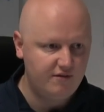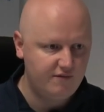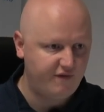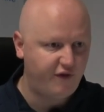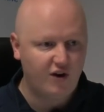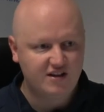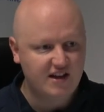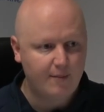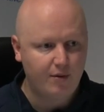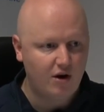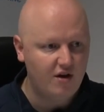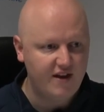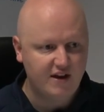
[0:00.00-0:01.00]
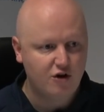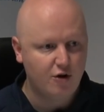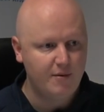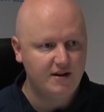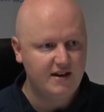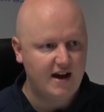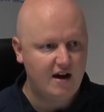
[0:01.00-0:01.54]
for example, are they
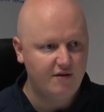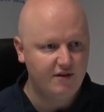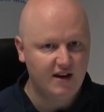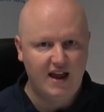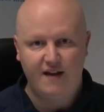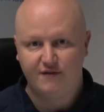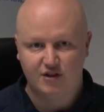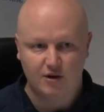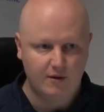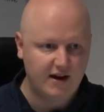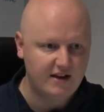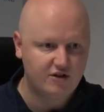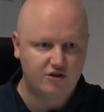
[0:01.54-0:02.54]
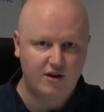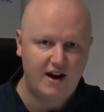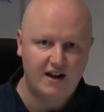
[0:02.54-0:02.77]
coming down the left? So against Trent